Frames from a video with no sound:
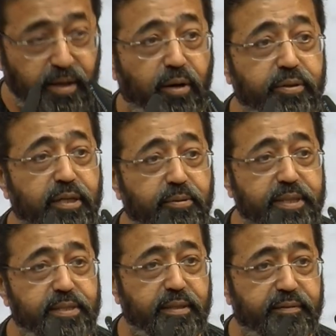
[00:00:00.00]
on the
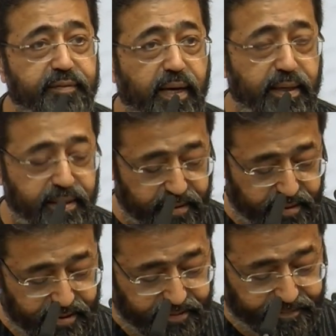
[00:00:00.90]
question of
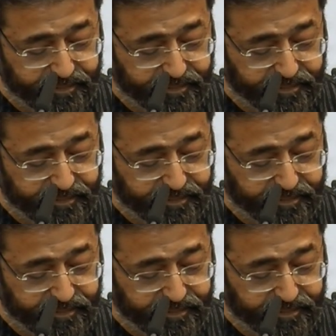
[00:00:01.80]
violence.